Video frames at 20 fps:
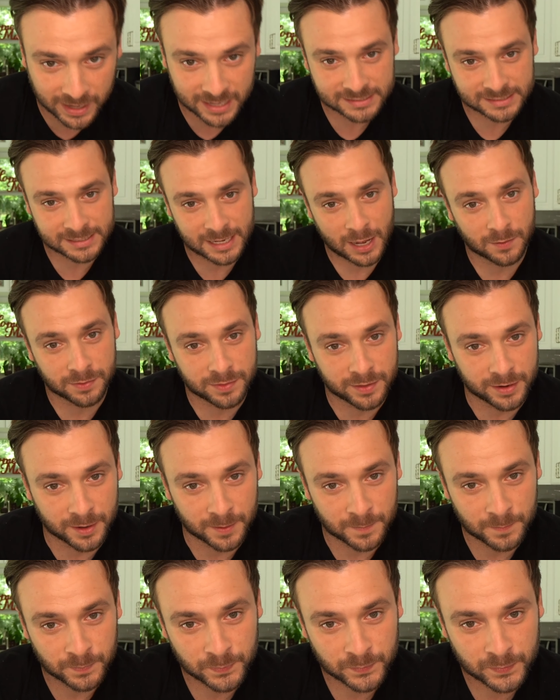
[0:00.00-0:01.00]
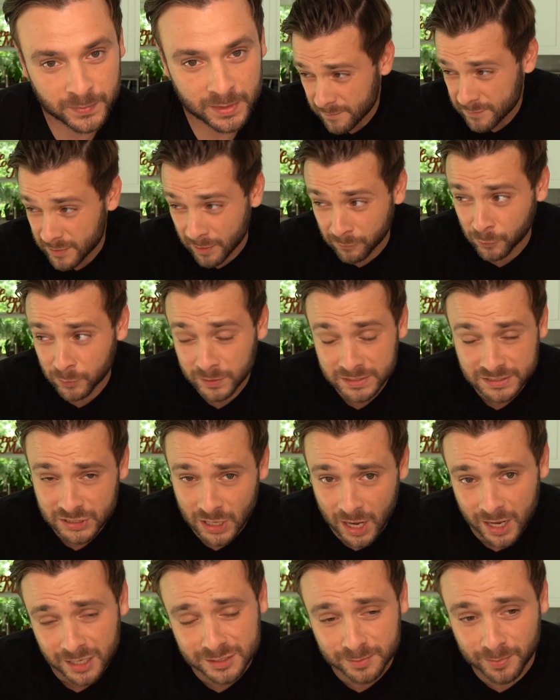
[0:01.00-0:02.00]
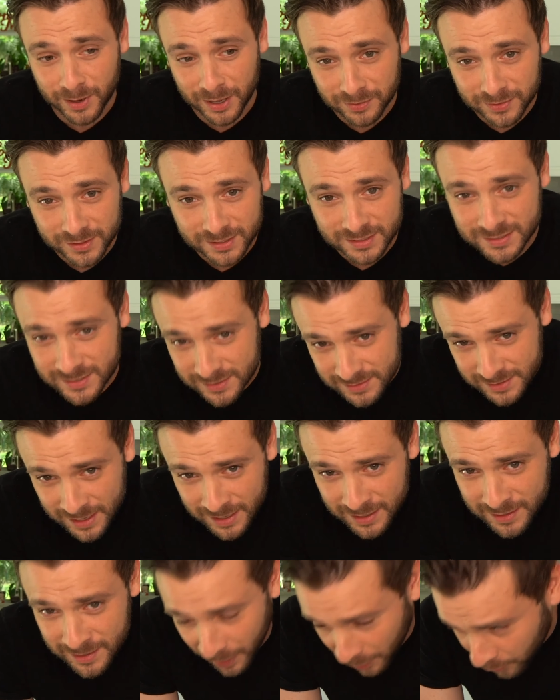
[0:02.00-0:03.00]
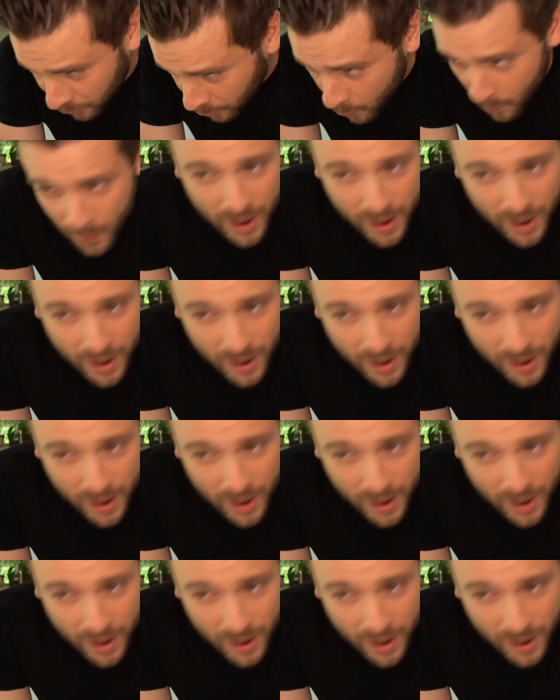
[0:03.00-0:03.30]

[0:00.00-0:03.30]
that it's out there. Never really talked about this. I don't know